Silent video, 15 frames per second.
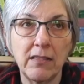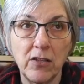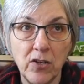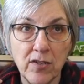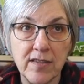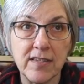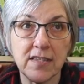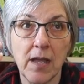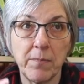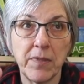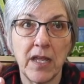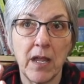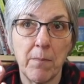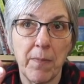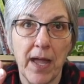learned
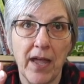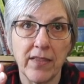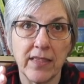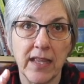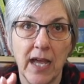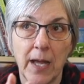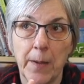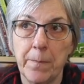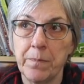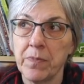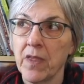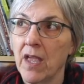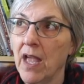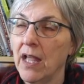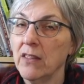something about them.
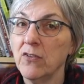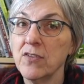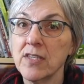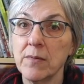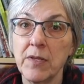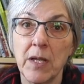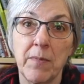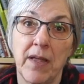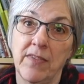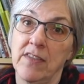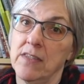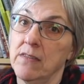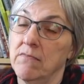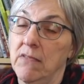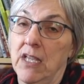I learned something about
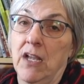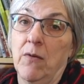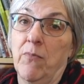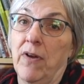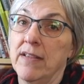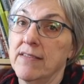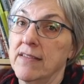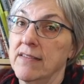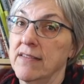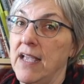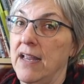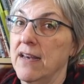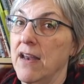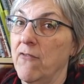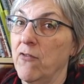the Ingebretsen's.
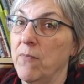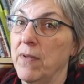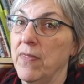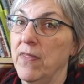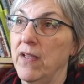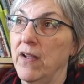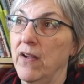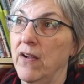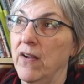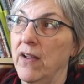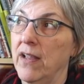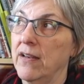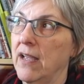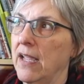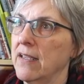I'd never been there.
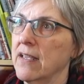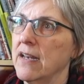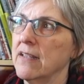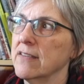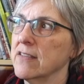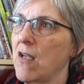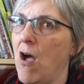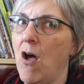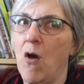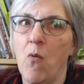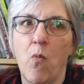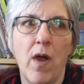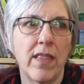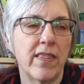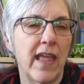And I kind of saw
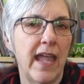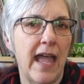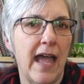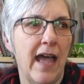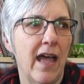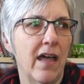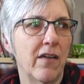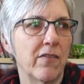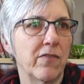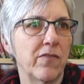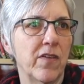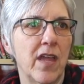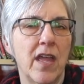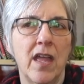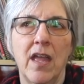what they have.
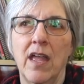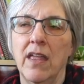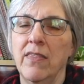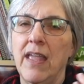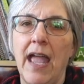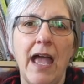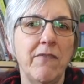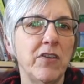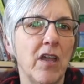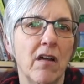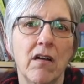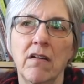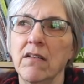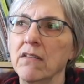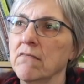They have
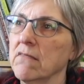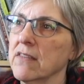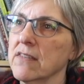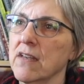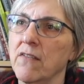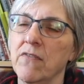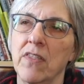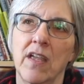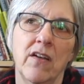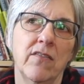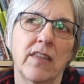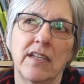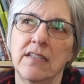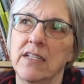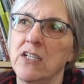yarn and stuff there
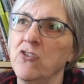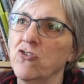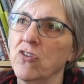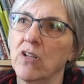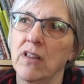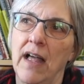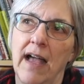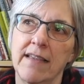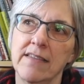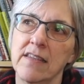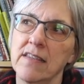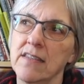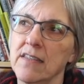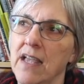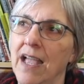and they teach
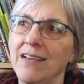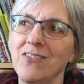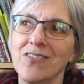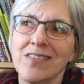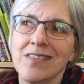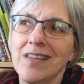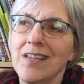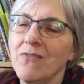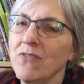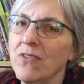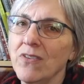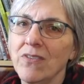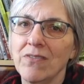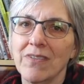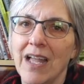classes. I just
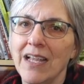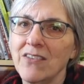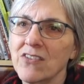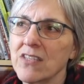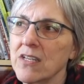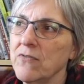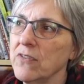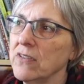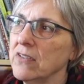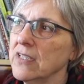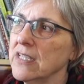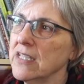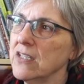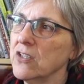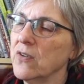never
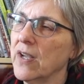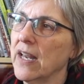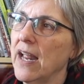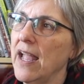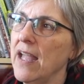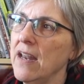looked into it.